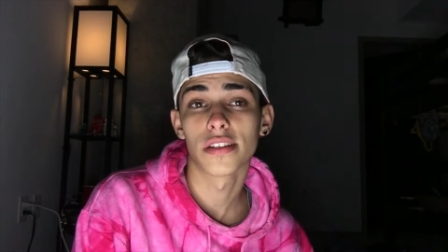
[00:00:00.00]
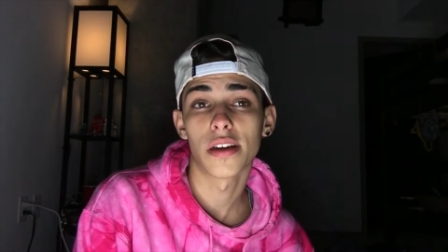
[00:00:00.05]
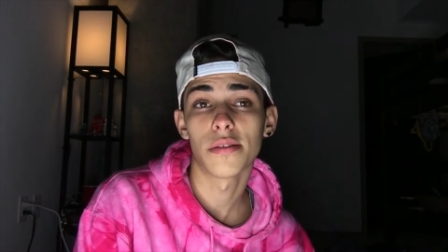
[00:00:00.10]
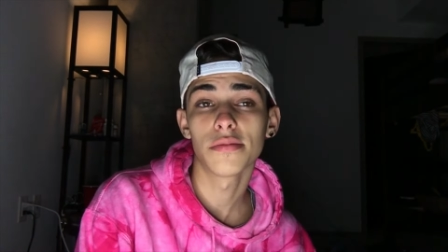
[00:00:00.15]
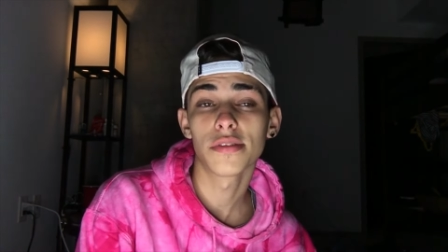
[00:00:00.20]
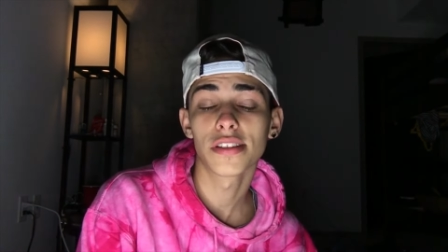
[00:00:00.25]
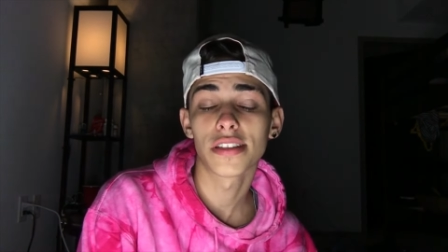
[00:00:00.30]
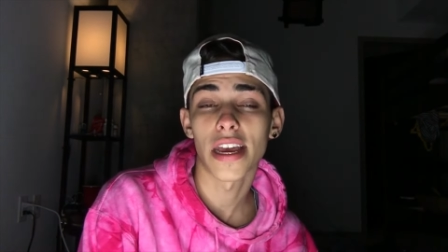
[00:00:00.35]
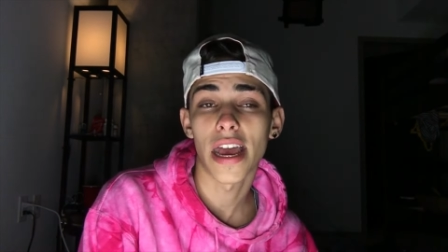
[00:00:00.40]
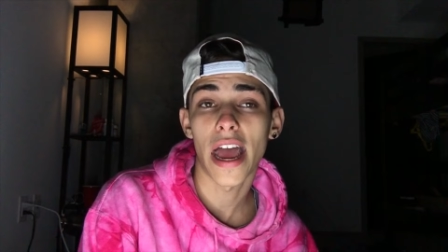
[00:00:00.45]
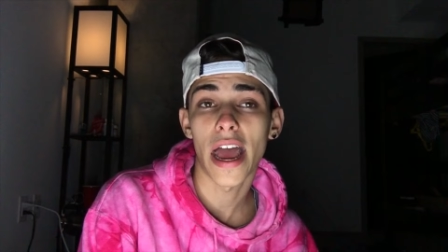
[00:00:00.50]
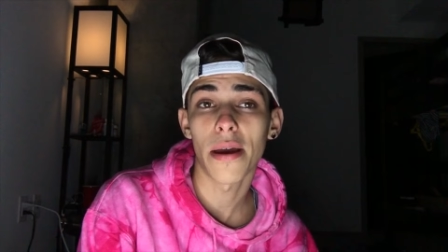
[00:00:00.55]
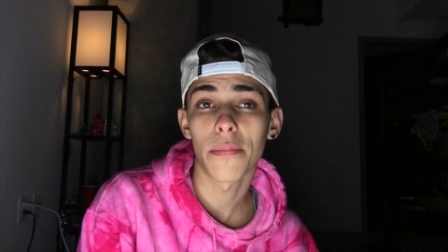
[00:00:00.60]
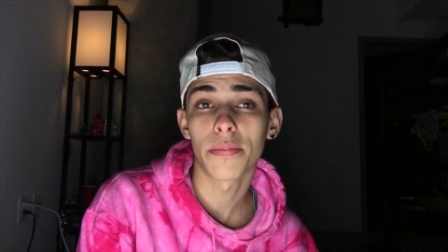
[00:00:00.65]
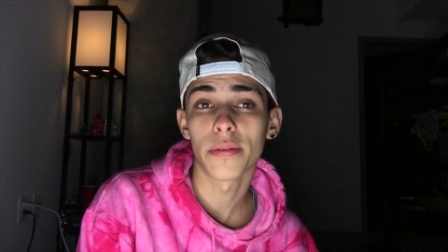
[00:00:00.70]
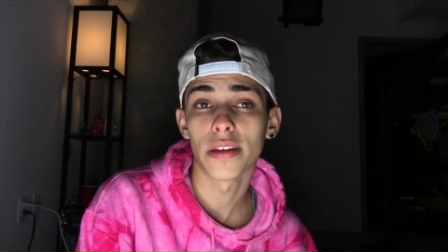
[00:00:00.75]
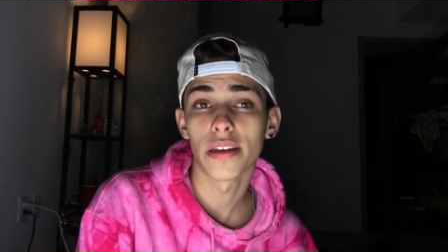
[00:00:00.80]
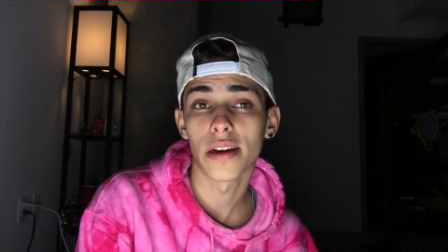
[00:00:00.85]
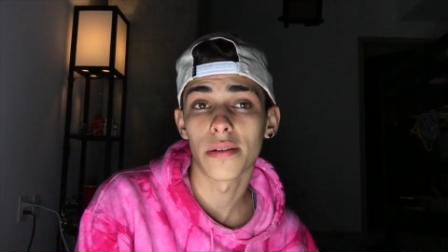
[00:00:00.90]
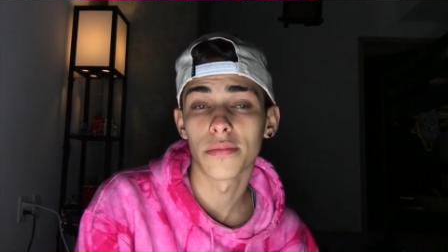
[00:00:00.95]
I'm just
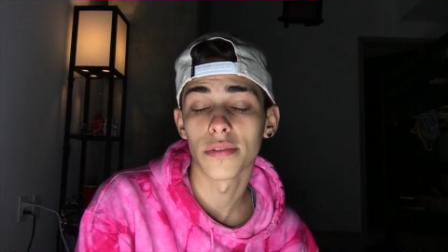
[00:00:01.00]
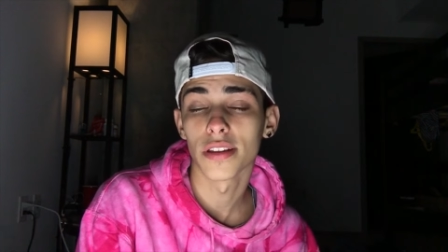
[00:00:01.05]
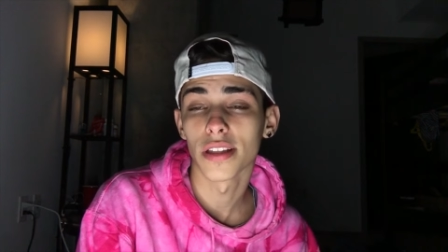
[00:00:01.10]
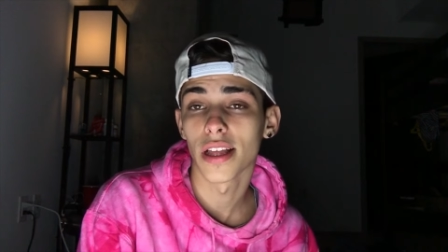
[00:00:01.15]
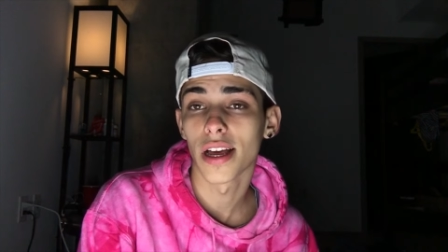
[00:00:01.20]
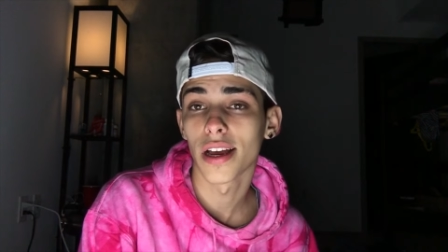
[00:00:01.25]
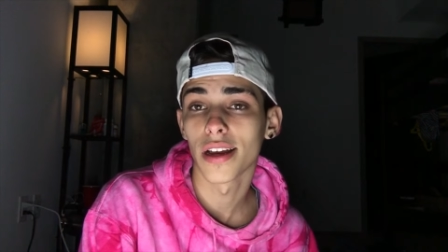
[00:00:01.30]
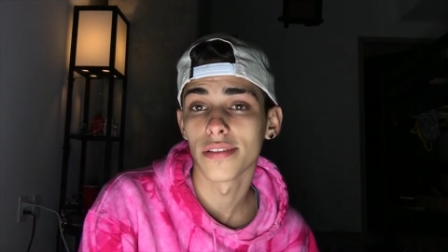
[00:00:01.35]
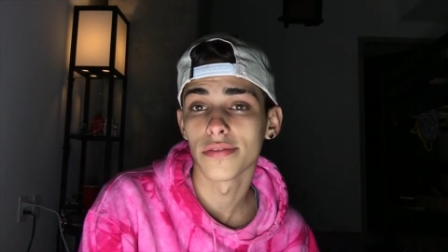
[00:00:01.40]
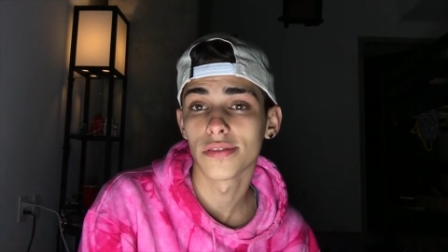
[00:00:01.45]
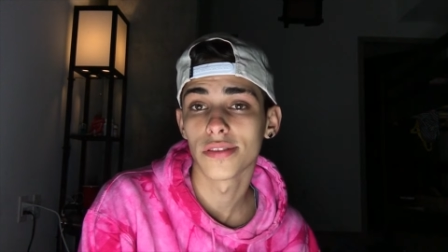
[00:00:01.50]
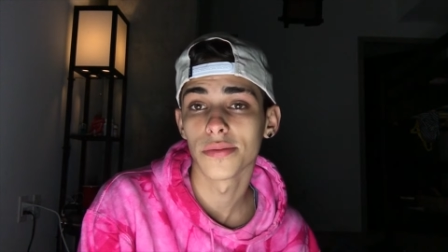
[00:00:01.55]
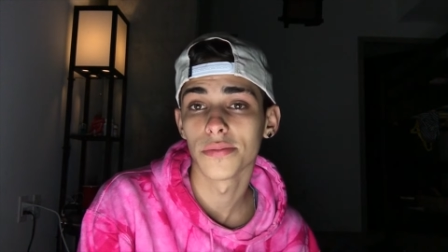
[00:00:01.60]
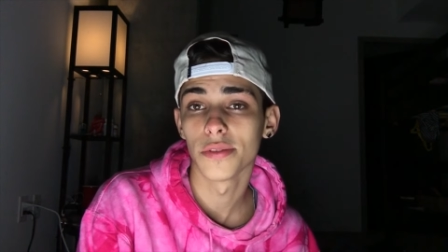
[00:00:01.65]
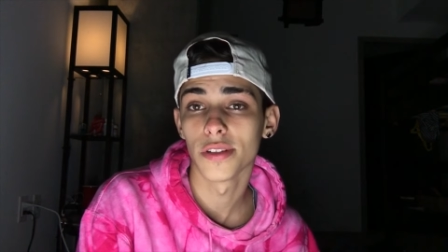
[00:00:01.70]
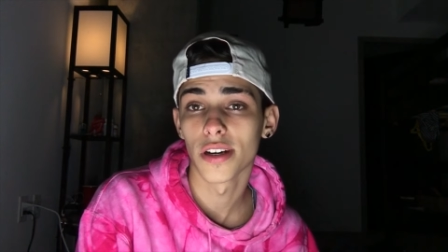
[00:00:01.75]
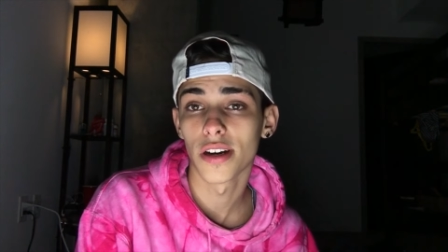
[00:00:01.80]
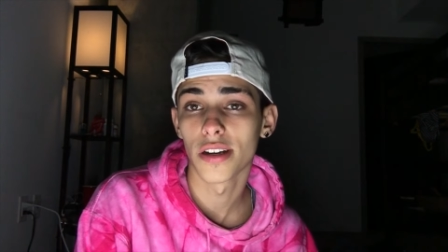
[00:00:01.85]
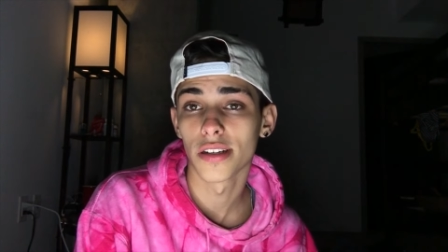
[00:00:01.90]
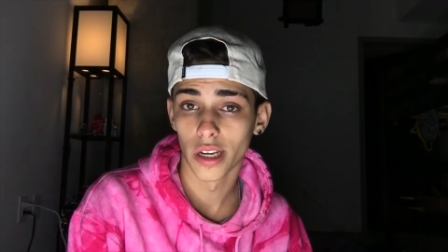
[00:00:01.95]
happy I'm alive, to
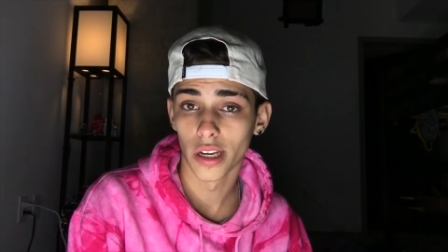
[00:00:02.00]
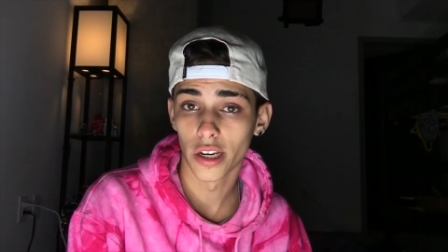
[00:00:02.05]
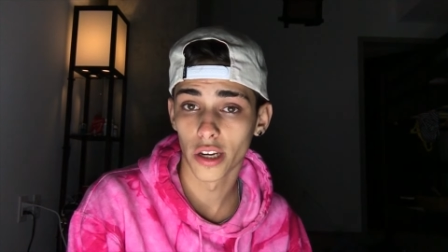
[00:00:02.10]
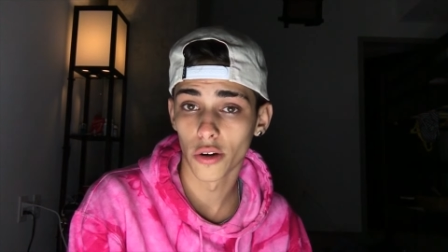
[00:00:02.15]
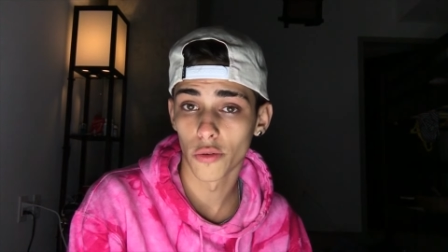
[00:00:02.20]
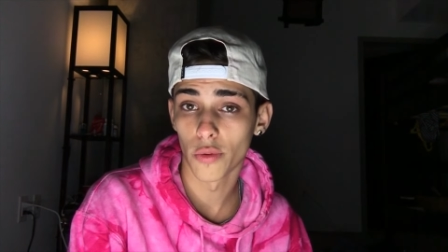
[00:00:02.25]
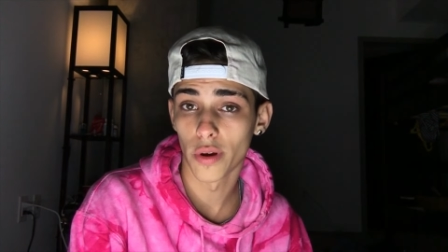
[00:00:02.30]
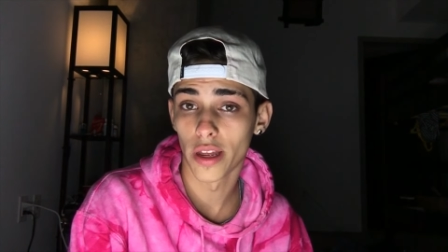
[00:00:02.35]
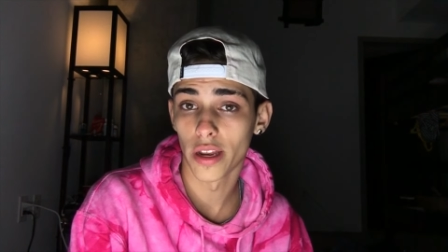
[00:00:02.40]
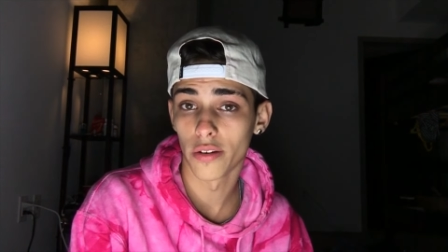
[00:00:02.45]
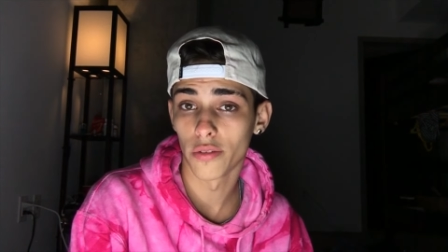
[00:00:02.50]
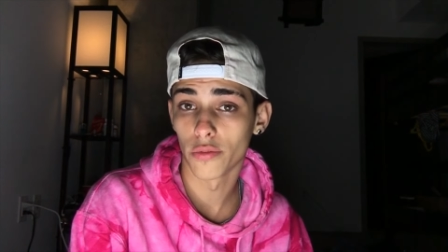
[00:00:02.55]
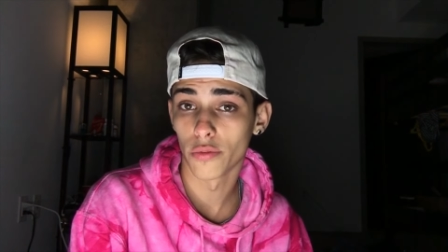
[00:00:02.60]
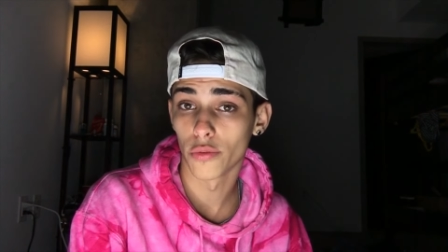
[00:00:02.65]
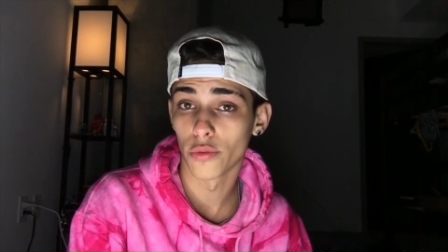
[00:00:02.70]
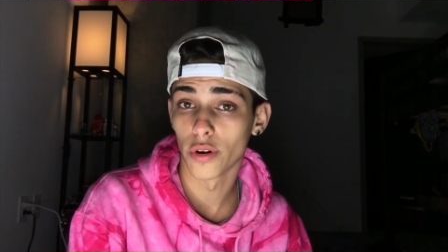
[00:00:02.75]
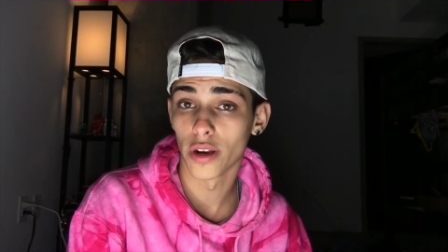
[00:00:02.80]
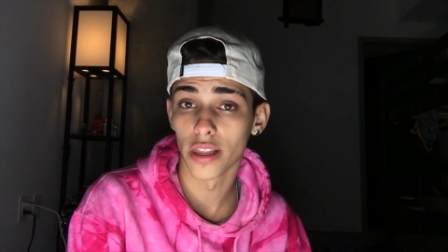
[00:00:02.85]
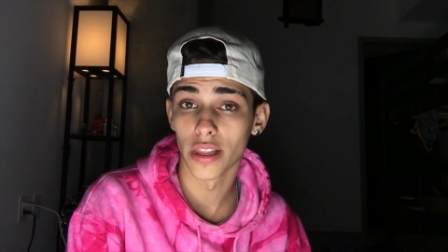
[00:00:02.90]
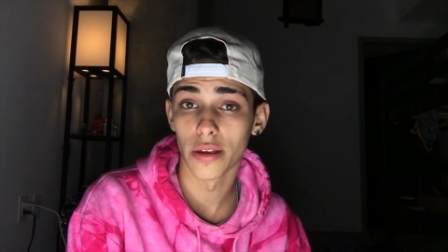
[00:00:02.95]
be honest. It could have went
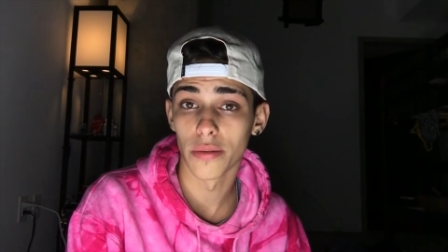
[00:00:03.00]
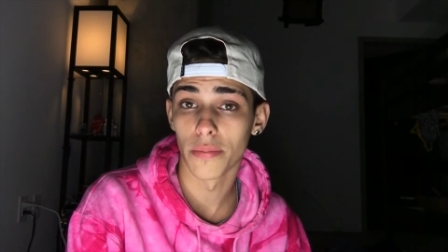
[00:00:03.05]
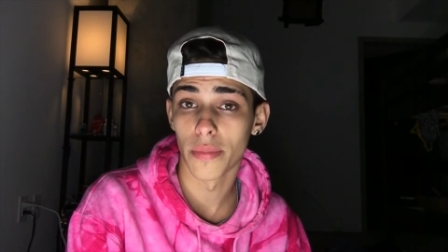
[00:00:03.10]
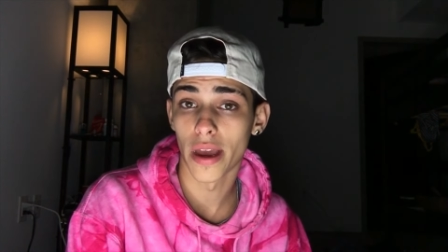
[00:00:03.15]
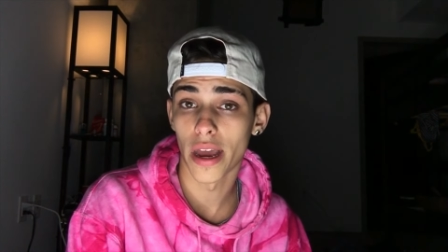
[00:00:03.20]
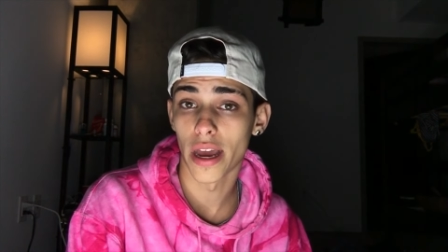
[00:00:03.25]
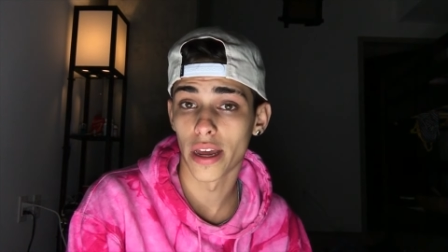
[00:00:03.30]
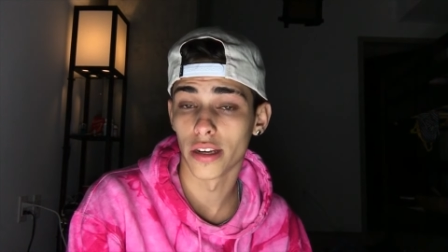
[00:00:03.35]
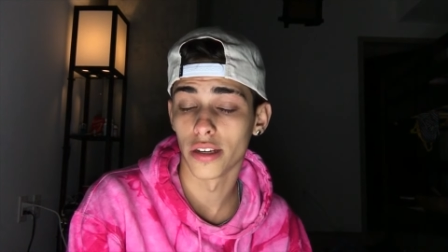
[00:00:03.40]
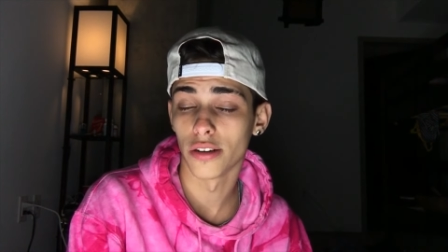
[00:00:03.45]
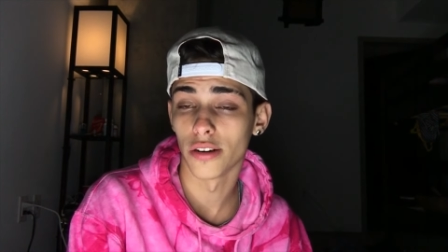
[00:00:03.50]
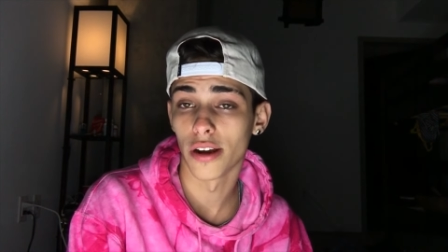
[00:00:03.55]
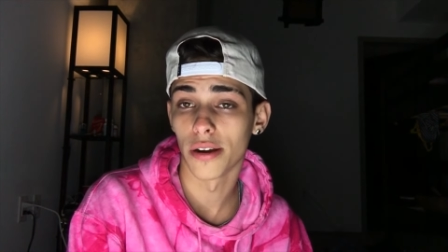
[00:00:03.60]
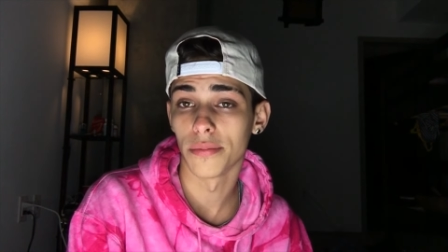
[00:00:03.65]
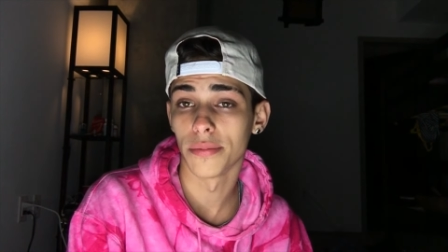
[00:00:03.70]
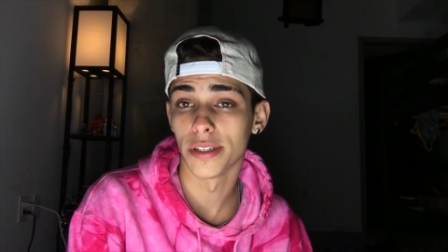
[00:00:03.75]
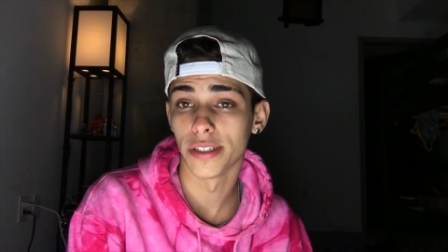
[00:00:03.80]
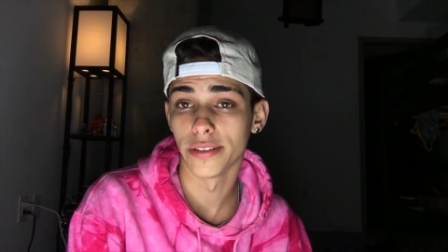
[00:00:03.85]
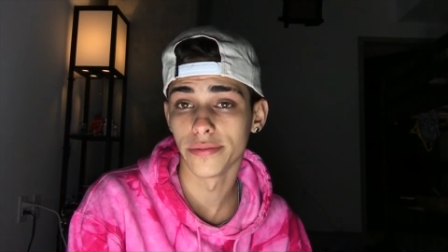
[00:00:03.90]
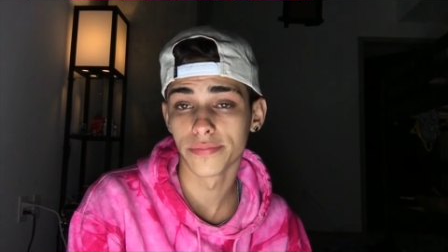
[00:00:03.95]
really bad, you know what I
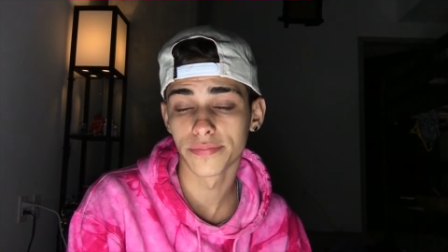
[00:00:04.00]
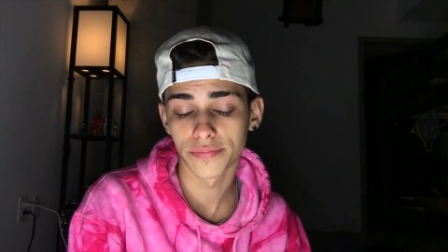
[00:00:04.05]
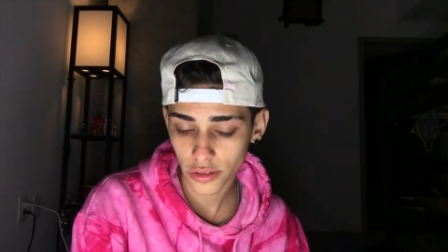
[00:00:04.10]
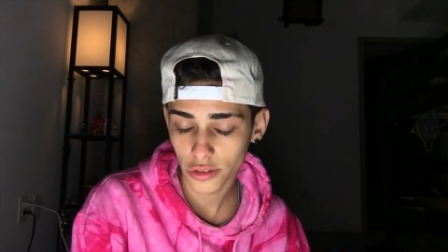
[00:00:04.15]
mean?